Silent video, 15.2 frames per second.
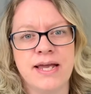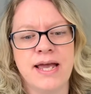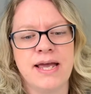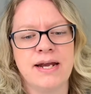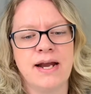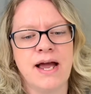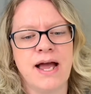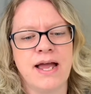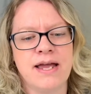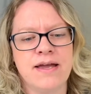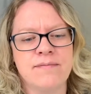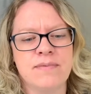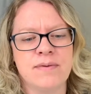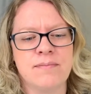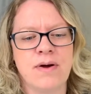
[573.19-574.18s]
and I
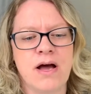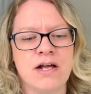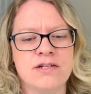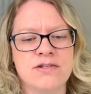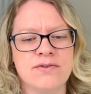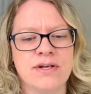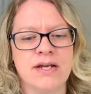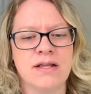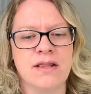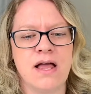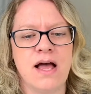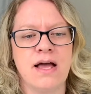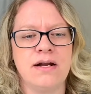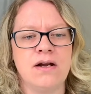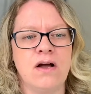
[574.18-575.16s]
have been pondering a
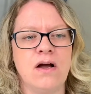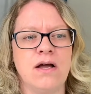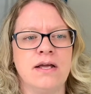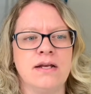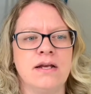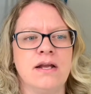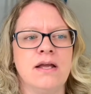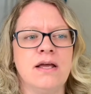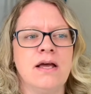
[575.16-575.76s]
lot on,